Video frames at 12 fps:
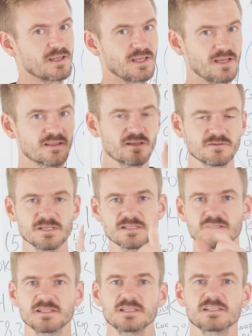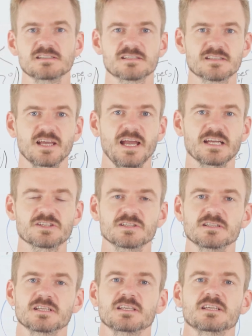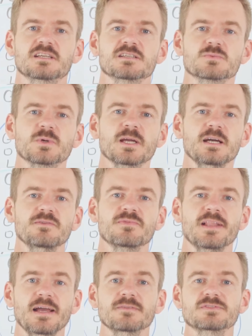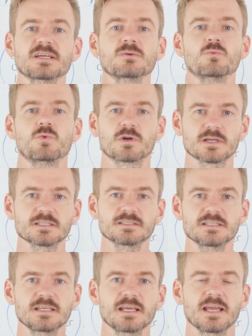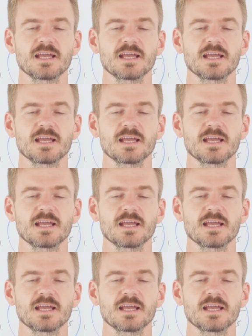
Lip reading: And the reason is actually because we have lifetime warranty,